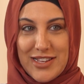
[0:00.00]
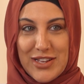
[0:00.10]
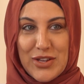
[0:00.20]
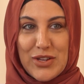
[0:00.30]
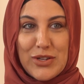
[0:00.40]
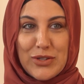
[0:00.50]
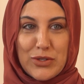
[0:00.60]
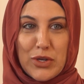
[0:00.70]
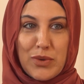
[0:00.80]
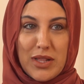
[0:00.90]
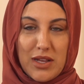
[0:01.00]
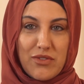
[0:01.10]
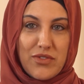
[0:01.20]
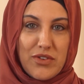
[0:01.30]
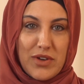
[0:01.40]
Mm-hmm. So we
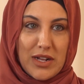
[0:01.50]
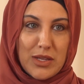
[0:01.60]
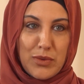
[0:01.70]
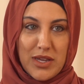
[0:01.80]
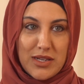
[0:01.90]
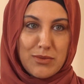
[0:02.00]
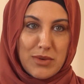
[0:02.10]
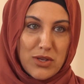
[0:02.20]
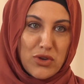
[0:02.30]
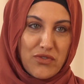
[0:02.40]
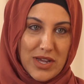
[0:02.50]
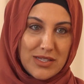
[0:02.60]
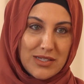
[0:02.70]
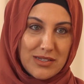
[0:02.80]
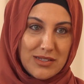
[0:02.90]
love the fact that we get to meet new
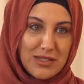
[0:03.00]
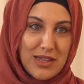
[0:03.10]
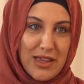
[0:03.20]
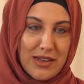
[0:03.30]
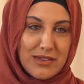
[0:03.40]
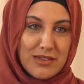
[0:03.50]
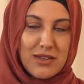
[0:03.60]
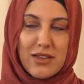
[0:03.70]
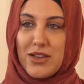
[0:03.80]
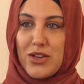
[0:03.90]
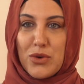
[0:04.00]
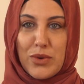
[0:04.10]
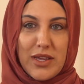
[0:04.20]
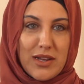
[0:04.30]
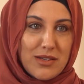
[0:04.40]
faces and
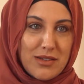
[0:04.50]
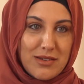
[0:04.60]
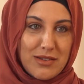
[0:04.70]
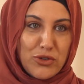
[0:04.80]
we get to